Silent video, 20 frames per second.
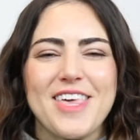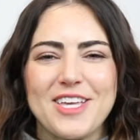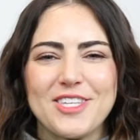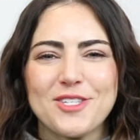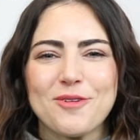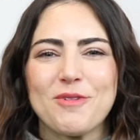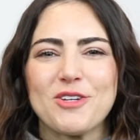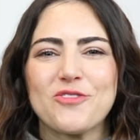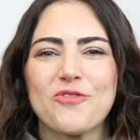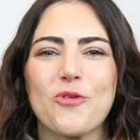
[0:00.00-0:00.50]
Thanks so
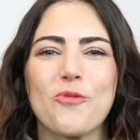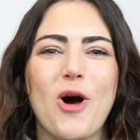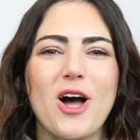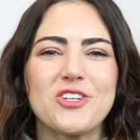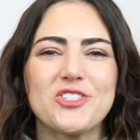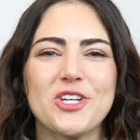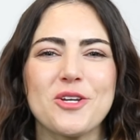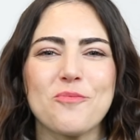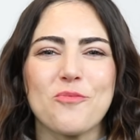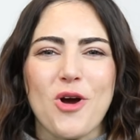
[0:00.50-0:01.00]
much for
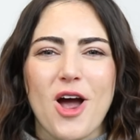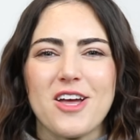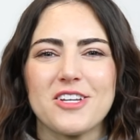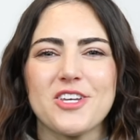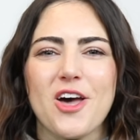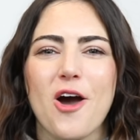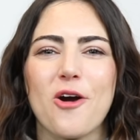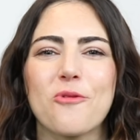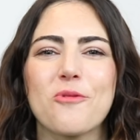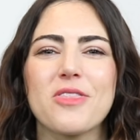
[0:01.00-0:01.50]
watching Bra
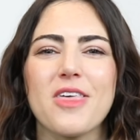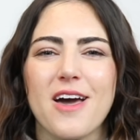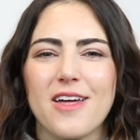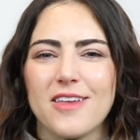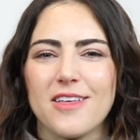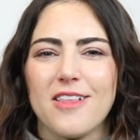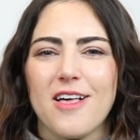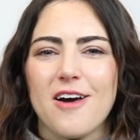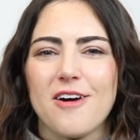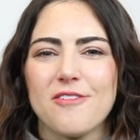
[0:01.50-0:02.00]
Talk with
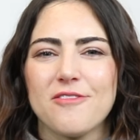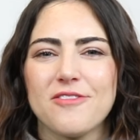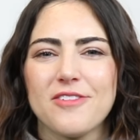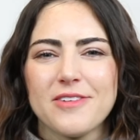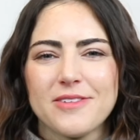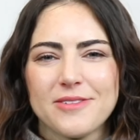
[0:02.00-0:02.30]
Honeylove.